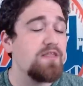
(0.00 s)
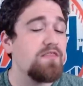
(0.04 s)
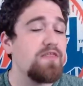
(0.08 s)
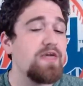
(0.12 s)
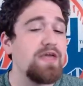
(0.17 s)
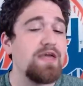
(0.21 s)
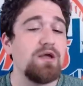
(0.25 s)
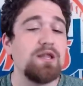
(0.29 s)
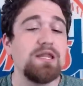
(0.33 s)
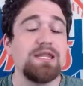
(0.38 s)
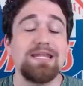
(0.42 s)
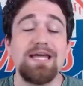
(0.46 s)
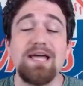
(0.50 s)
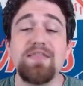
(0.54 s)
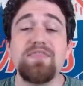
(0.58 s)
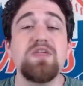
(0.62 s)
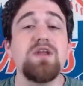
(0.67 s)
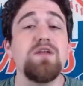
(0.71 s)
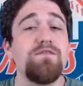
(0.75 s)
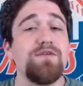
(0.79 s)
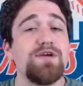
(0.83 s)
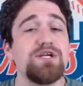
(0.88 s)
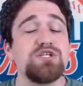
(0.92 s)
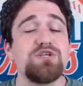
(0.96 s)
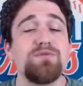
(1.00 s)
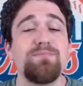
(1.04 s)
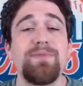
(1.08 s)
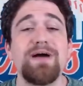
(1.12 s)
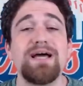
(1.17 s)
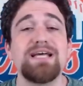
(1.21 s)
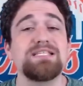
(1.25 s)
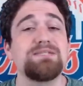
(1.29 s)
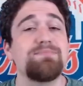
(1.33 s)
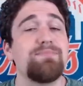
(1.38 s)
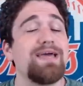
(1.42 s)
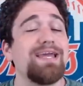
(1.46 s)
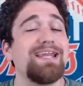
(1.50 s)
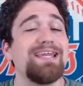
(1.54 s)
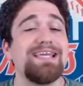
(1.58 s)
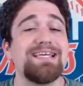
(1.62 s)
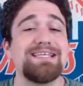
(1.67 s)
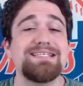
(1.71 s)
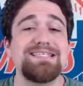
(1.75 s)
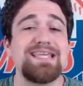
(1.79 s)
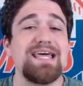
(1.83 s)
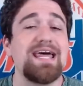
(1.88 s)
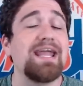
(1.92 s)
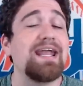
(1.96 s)
They led the division by as many
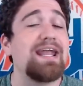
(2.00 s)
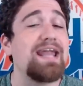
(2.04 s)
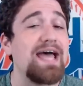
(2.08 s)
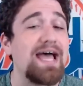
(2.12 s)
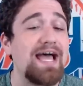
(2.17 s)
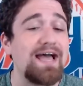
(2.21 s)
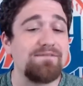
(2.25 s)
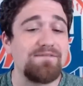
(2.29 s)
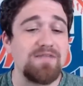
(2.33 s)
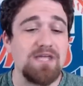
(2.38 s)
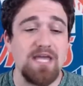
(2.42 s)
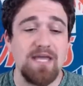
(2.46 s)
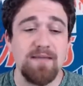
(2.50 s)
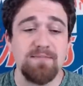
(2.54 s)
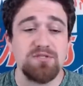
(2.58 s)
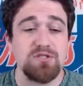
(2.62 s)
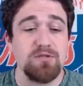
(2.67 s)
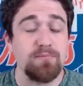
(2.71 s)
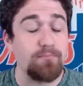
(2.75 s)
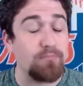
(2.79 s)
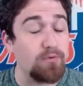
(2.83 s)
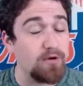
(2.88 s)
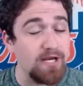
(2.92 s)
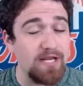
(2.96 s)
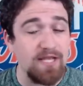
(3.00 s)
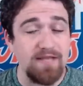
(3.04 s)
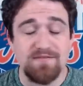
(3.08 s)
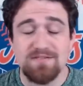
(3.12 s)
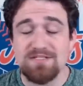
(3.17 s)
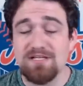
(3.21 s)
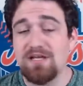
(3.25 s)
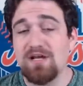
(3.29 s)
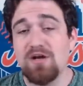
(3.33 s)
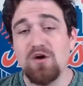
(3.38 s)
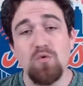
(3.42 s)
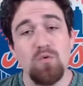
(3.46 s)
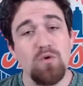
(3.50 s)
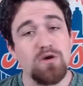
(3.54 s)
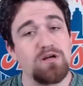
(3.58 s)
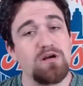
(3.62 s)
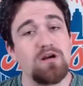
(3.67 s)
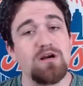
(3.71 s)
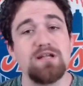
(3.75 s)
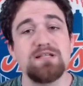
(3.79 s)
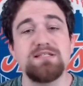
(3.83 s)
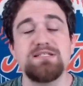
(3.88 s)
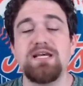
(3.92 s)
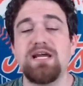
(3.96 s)
as 10.5 games. The Braves went
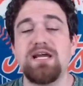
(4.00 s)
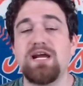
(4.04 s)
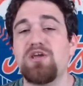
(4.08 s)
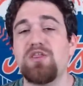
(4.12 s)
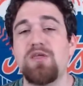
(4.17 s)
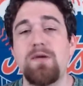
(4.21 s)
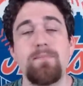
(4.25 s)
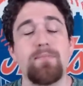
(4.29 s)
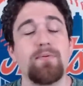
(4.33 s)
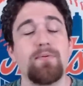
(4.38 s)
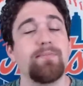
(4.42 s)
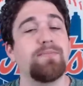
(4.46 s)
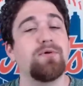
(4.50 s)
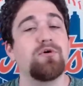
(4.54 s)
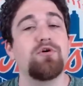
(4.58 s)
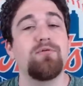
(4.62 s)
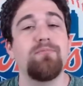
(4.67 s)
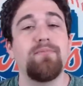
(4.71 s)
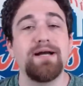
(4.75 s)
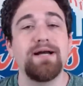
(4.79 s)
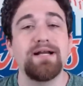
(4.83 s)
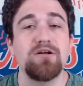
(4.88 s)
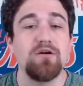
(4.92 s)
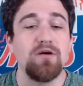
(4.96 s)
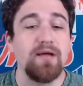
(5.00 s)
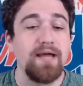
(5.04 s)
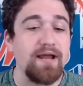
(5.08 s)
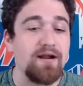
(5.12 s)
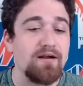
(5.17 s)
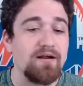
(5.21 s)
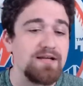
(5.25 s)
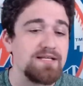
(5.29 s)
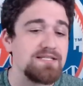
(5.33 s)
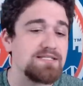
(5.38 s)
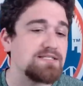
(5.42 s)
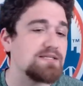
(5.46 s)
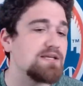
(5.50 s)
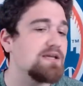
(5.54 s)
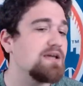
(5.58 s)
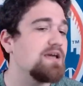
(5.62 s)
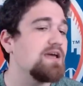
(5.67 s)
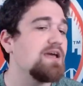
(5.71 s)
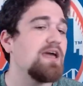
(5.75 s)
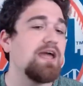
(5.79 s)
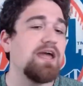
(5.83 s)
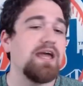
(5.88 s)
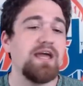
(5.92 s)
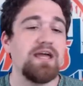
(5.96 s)
on a tear. They promoted Michael Harris,
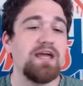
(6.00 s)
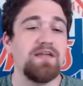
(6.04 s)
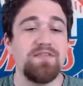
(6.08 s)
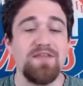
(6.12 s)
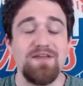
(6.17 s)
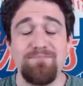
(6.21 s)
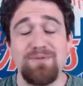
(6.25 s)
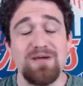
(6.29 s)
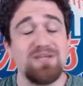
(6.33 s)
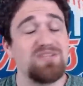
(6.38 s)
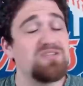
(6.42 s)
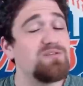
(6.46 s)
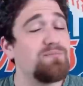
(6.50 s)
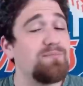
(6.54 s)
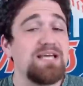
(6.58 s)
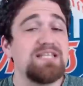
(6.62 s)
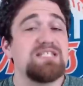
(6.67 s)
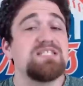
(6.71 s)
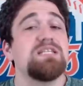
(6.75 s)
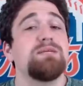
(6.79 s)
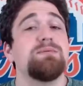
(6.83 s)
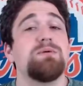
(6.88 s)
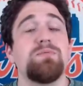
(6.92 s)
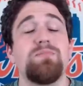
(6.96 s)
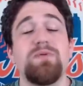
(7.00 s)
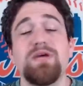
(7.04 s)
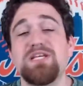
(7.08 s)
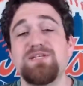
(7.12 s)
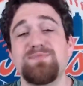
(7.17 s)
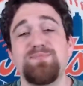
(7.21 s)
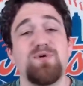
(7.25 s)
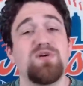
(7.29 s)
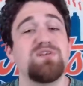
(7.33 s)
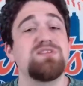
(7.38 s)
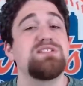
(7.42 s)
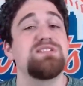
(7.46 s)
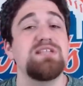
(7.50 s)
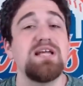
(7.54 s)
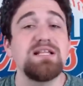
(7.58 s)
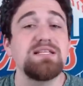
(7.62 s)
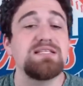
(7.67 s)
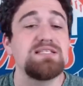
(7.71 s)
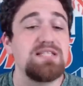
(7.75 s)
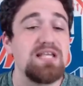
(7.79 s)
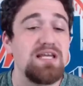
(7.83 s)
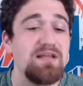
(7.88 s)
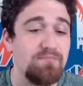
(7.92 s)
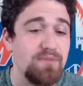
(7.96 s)
and they've been the best team in baseball
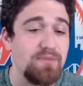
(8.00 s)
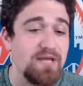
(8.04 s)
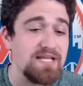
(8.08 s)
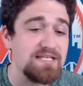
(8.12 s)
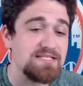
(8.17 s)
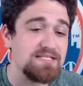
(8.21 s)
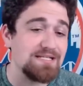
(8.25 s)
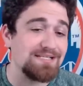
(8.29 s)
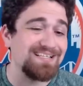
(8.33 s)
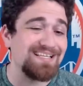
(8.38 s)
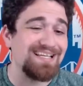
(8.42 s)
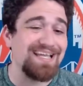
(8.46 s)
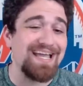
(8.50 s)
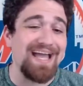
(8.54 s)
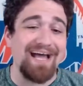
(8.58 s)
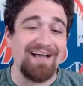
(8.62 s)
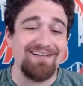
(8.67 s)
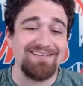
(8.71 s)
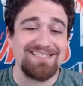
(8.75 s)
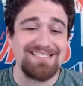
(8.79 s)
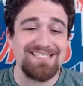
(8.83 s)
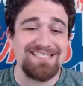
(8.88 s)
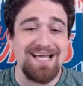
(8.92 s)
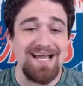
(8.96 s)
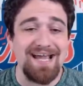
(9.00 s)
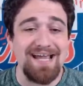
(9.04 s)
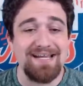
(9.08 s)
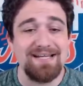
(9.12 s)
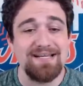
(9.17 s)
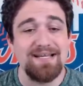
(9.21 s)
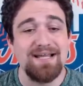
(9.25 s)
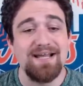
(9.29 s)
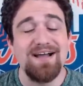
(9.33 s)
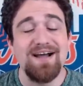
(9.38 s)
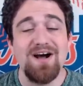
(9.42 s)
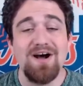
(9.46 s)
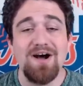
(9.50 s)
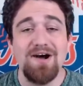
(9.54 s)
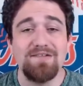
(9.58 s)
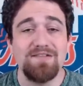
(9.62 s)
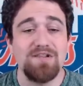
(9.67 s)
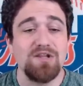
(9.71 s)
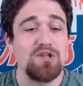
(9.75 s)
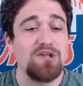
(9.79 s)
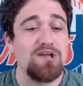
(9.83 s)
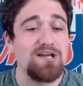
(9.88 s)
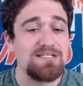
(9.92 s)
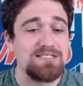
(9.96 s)
since then, basically outside of
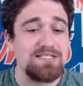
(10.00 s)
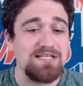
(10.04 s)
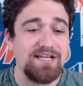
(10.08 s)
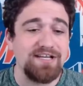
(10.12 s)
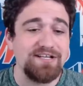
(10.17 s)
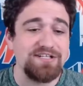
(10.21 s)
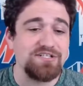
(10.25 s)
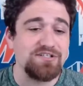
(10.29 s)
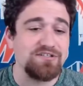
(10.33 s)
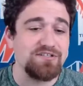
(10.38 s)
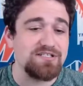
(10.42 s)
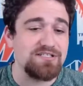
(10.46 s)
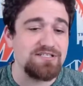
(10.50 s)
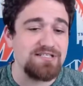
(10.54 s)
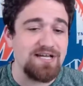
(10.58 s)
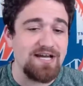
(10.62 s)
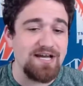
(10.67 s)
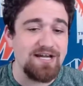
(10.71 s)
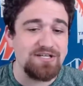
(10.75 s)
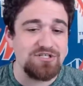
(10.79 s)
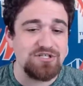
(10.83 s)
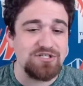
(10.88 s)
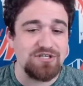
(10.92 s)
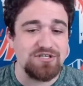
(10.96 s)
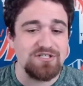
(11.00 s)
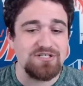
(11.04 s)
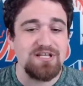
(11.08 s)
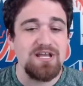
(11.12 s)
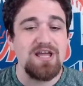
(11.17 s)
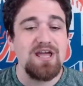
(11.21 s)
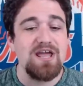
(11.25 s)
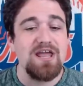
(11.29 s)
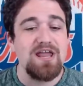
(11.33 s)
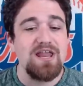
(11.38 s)
the Los Angeles Dodgers.